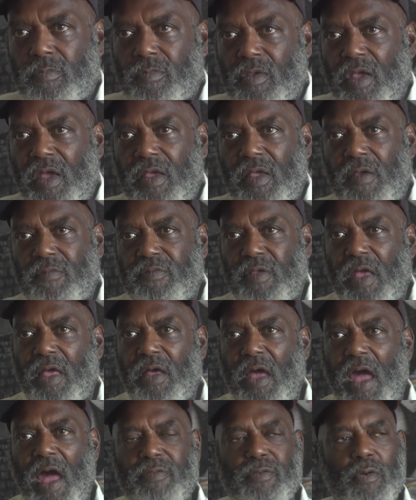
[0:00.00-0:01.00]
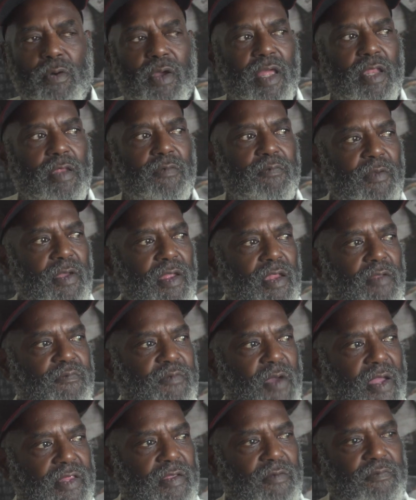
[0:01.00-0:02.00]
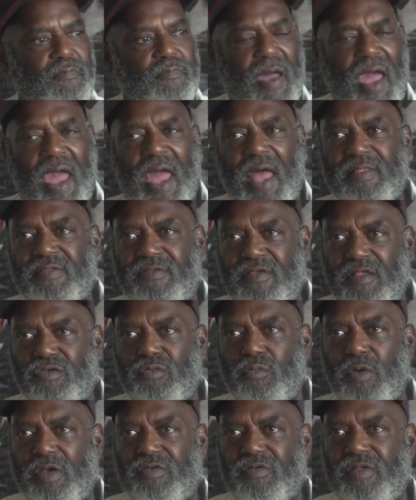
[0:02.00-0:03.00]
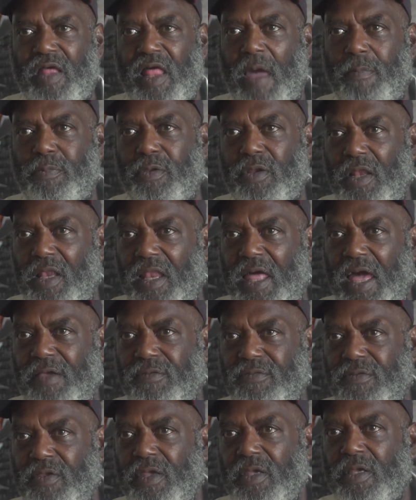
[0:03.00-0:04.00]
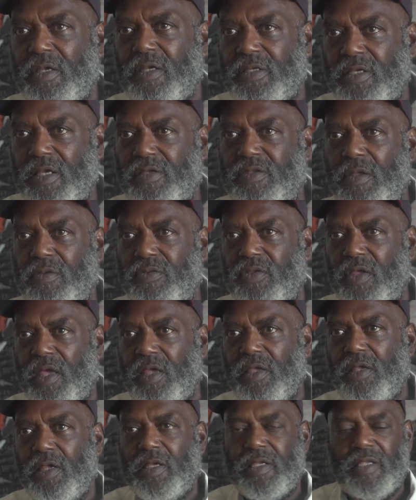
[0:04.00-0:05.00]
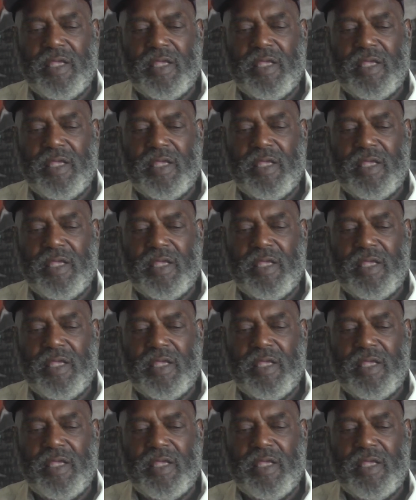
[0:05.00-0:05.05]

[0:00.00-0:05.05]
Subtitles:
If they have no ineffective bad situation that happened in their life, you know what I'm saying?